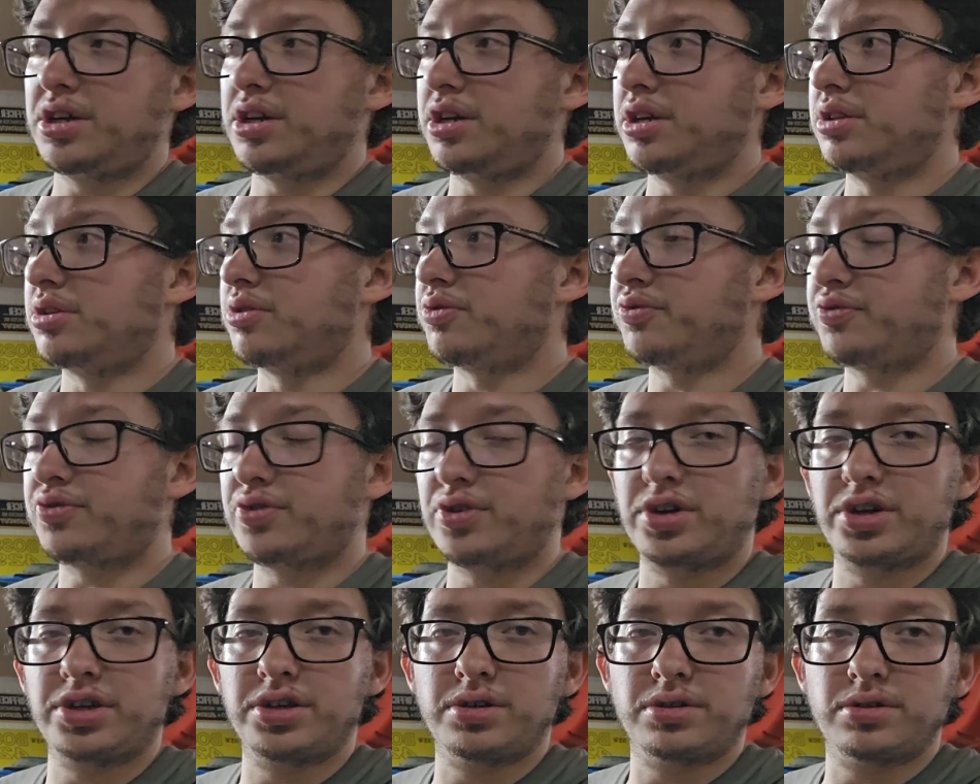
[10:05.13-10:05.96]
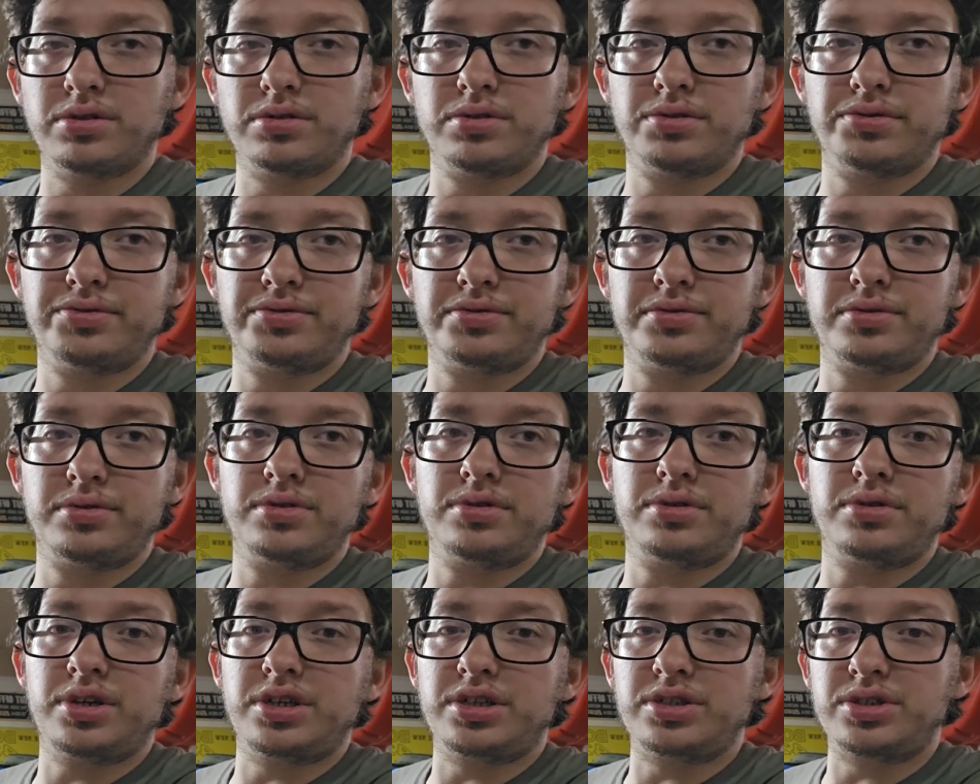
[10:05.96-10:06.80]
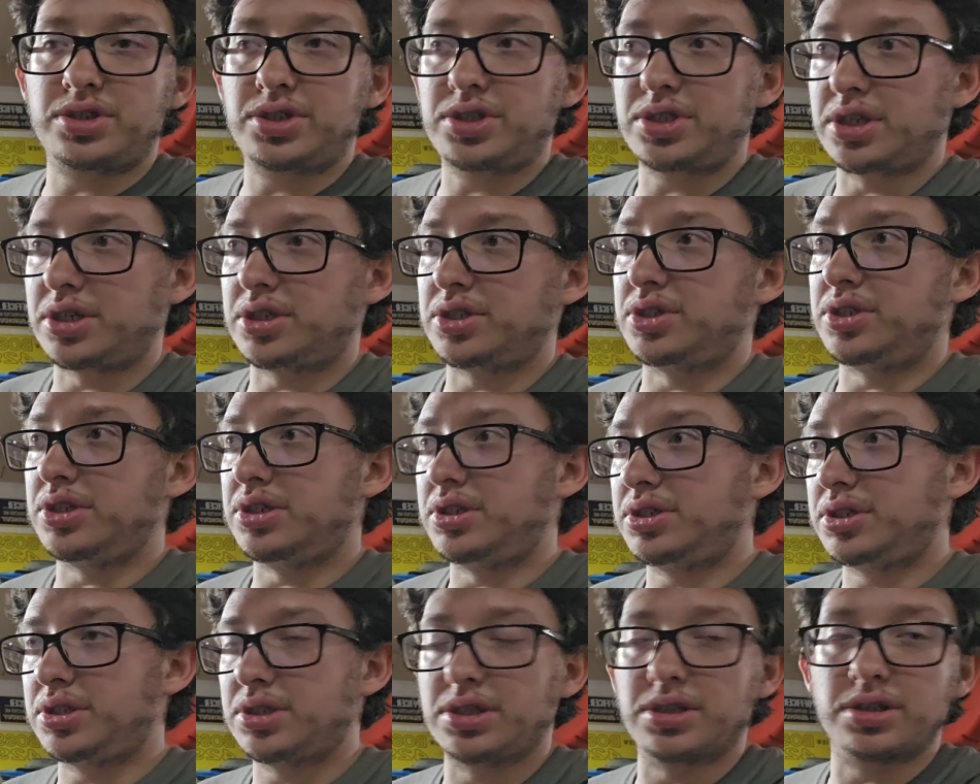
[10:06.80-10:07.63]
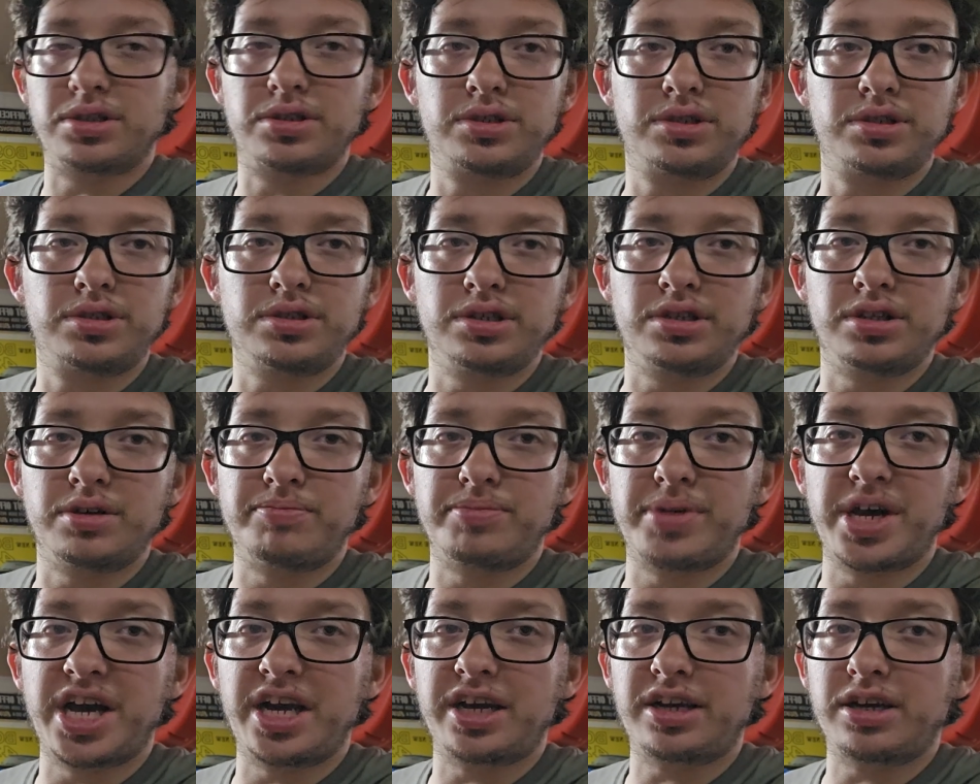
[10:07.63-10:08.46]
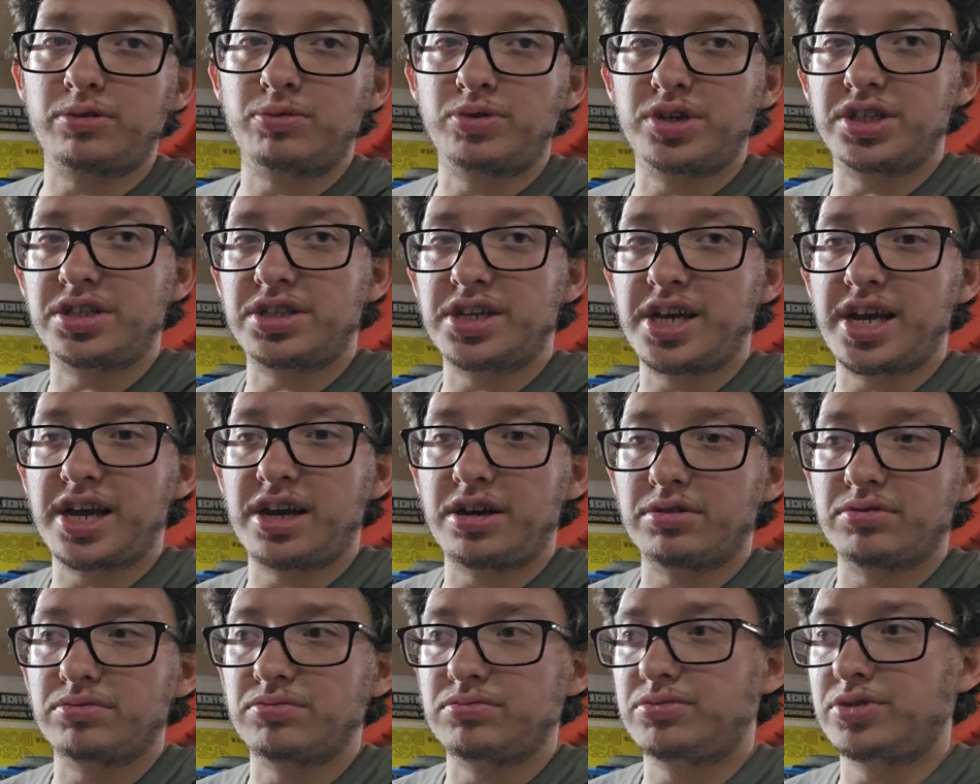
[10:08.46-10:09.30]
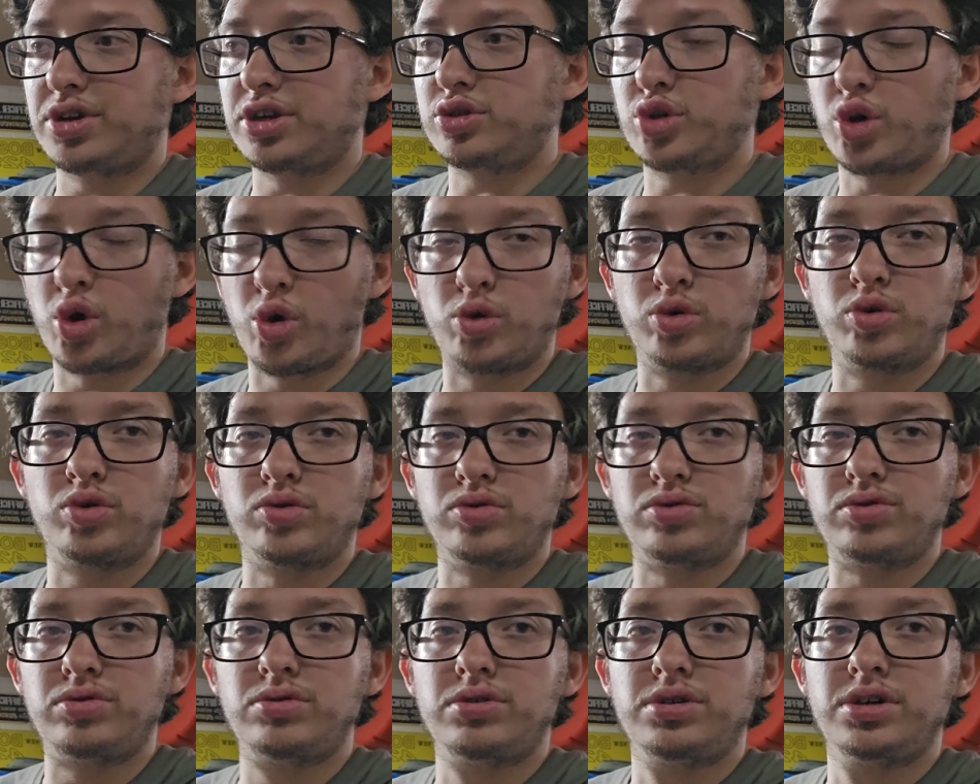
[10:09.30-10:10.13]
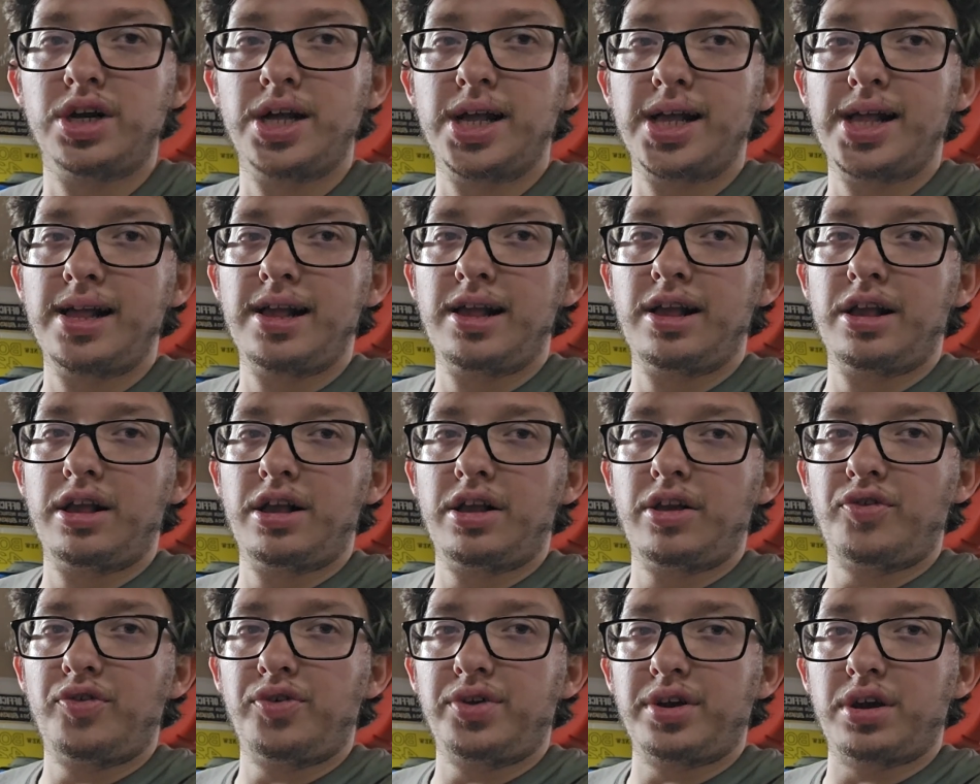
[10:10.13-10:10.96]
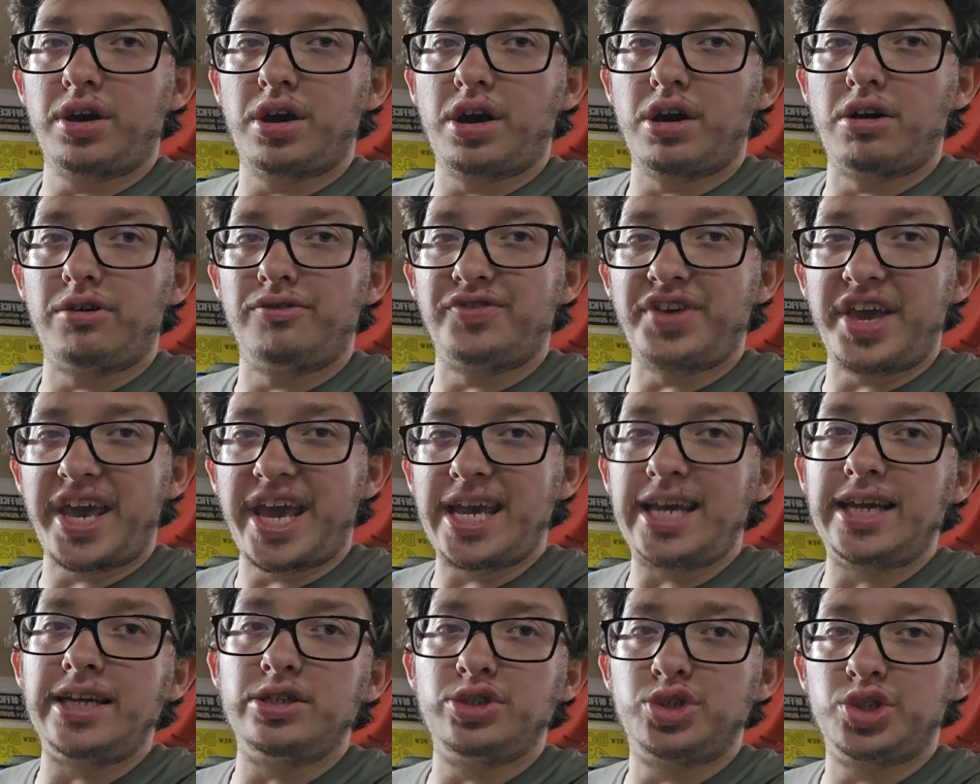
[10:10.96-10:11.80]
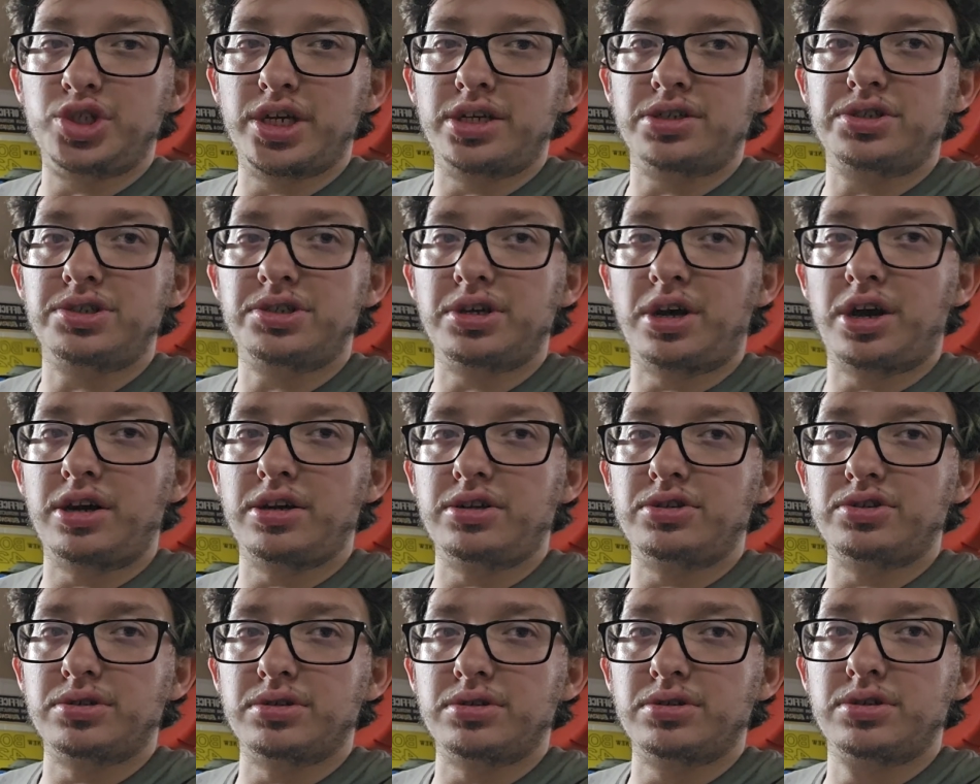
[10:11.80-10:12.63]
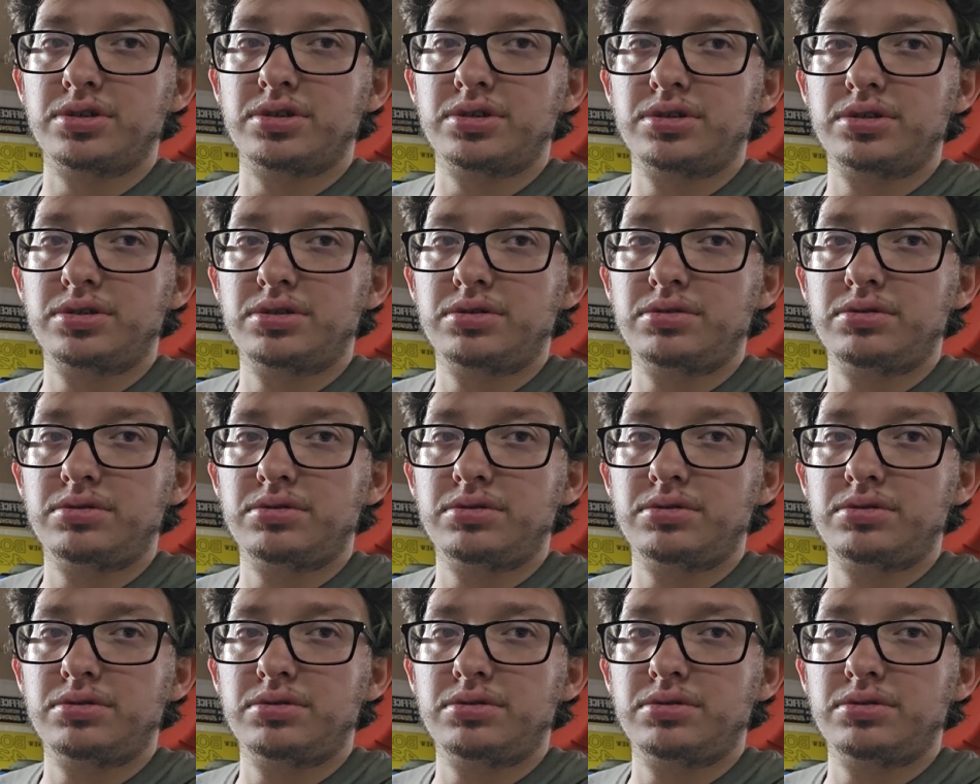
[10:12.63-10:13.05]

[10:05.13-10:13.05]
in the front and 66 in the back. I went down a total of 8 jet sizes.